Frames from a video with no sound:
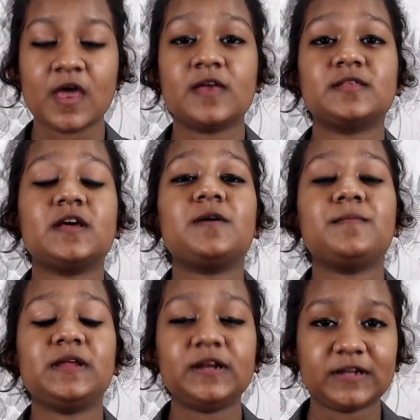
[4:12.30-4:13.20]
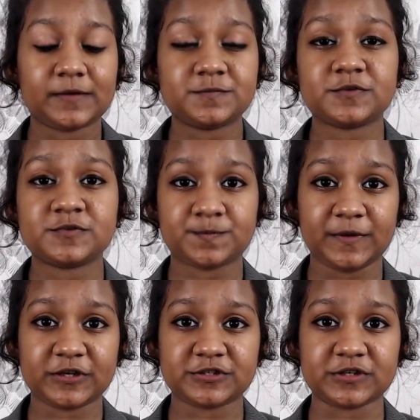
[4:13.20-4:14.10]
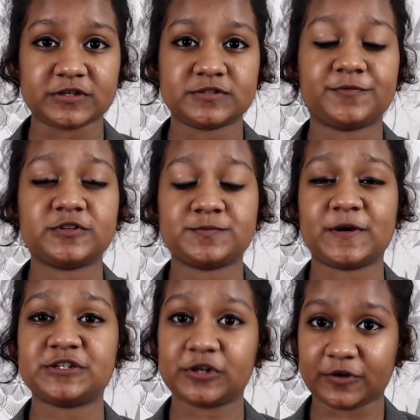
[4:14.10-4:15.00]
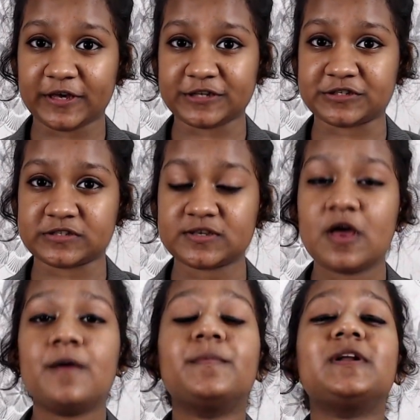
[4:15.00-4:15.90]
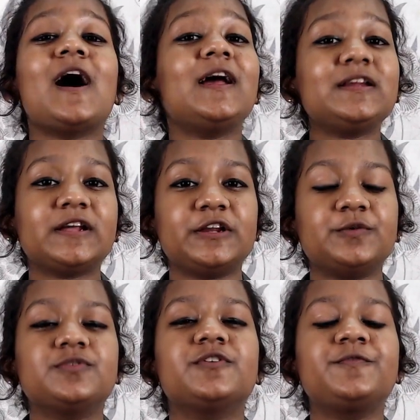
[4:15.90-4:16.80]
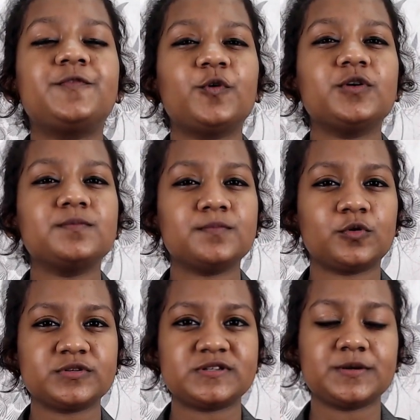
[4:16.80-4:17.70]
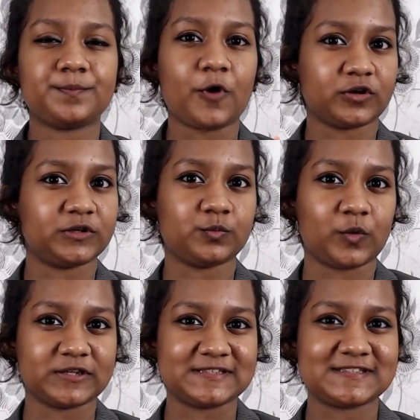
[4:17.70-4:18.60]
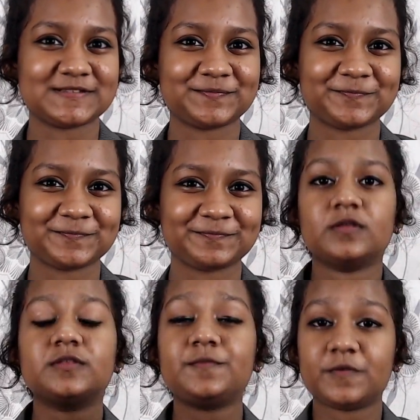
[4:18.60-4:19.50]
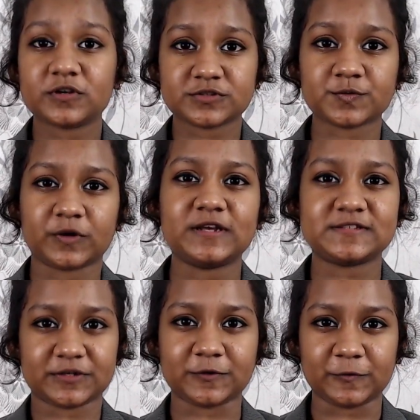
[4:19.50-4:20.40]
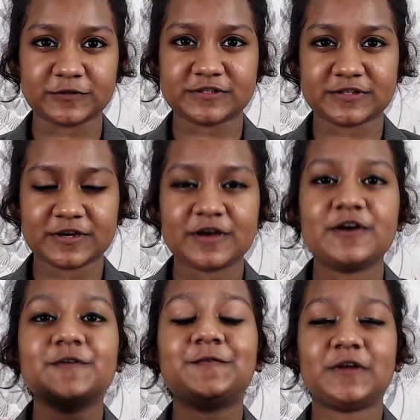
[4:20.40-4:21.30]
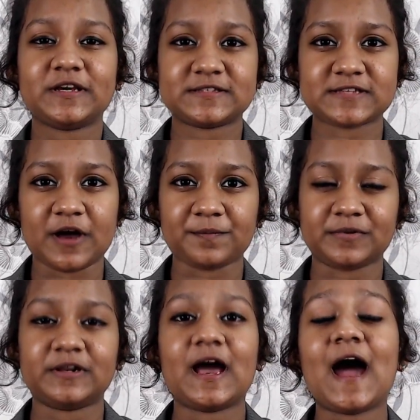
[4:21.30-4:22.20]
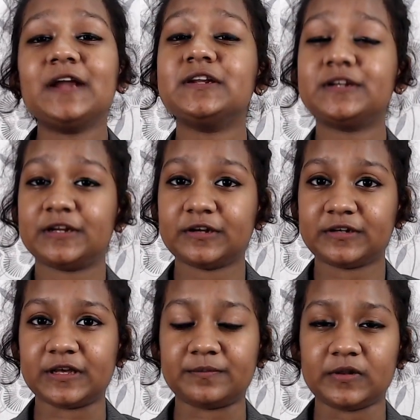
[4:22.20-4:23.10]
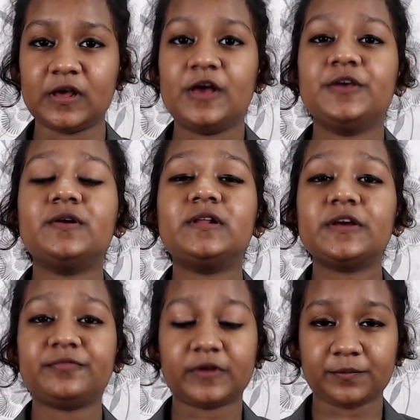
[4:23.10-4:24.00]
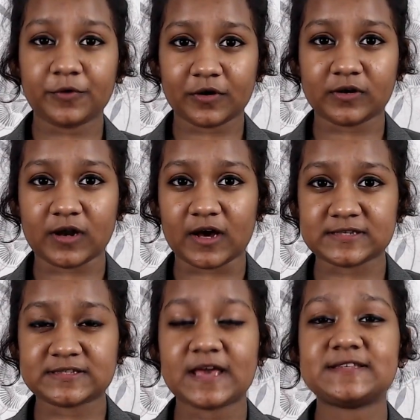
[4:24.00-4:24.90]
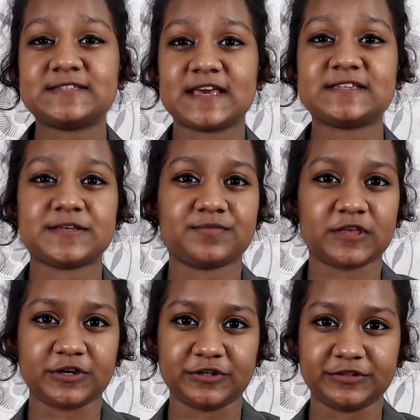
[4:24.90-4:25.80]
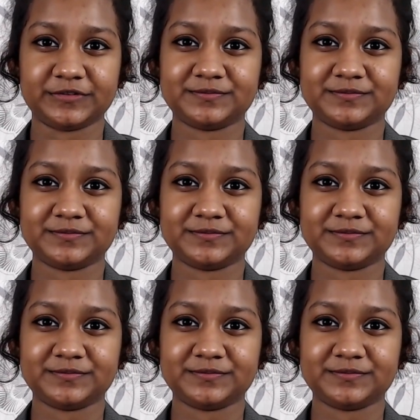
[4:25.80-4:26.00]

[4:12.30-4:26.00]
There are many types of speeches for special occasions, but I'll tell you the four most important ones. The first one is a toast. For example, at a dinner table, you lift up your glass and say something good.